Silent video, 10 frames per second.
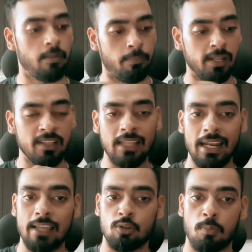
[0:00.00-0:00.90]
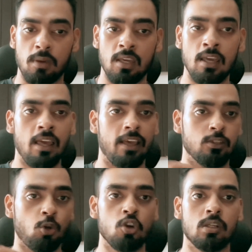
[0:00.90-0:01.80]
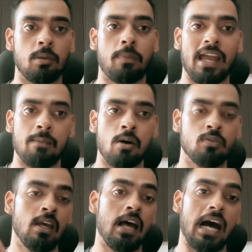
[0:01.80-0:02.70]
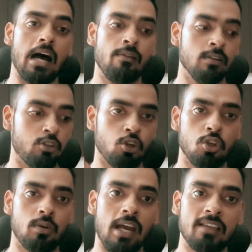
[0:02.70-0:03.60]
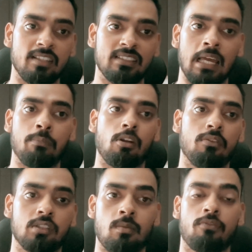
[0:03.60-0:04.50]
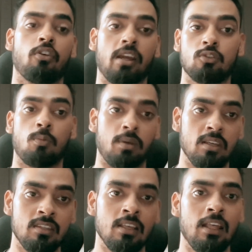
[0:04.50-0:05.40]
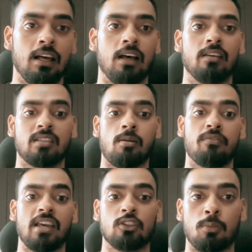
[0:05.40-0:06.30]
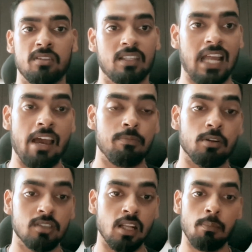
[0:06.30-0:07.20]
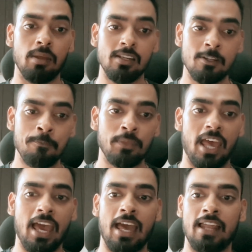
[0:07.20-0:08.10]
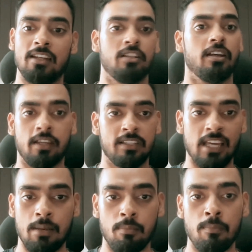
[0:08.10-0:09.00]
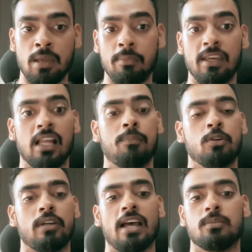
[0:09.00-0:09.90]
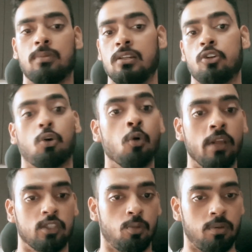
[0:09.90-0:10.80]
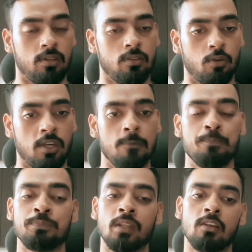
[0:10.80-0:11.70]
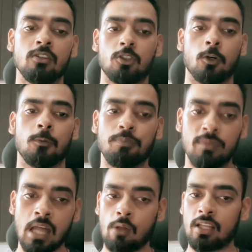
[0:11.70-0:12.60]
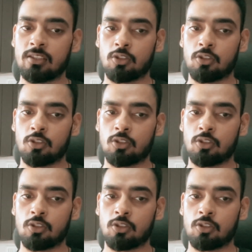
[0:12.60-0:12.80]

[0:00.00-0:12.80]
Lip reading: Building that SOP is going to be paramount. I will show you guys example of some of our SOPs, some of the SOPs that I have personally built, and it can maybe help you guys build your own SOP. Okay, so now let's